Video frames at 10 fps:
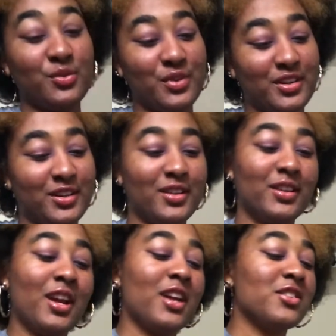But
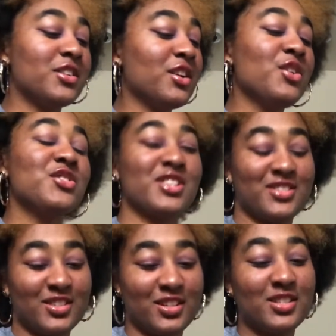Jess. Name's
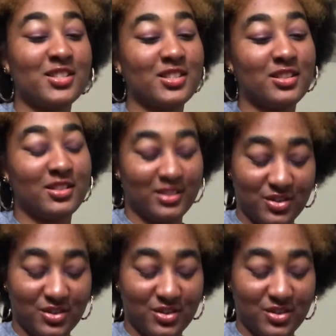Jessica. Anyway,